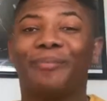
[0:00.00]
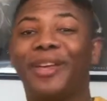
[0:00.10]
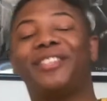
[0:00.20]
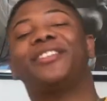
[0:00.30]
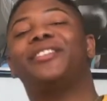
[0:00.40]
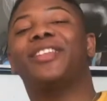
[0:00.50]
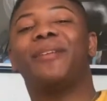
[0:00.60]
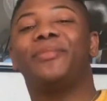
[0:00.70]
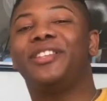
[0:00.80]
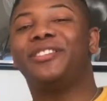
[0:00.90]
basically
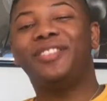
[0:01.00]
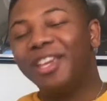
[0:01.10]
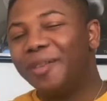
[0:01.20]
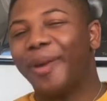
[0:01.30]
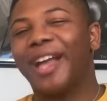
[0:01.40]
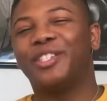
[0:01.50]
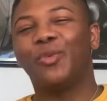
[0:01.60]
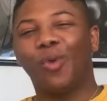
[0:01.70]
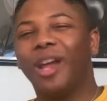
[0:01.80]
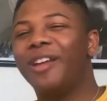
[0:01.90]
that means think back to
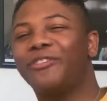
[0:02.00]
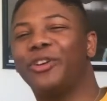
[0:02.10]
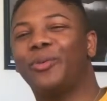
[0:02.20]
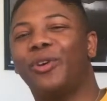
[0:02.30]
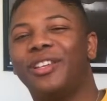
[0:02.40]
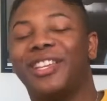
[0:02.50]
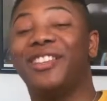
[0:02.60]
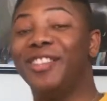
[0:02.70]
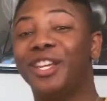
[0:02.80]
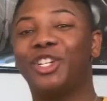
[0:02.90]
whatever it was
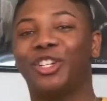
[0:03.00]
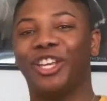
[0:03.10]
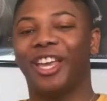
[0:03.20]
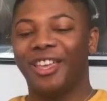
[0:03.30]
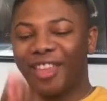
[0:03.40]
initially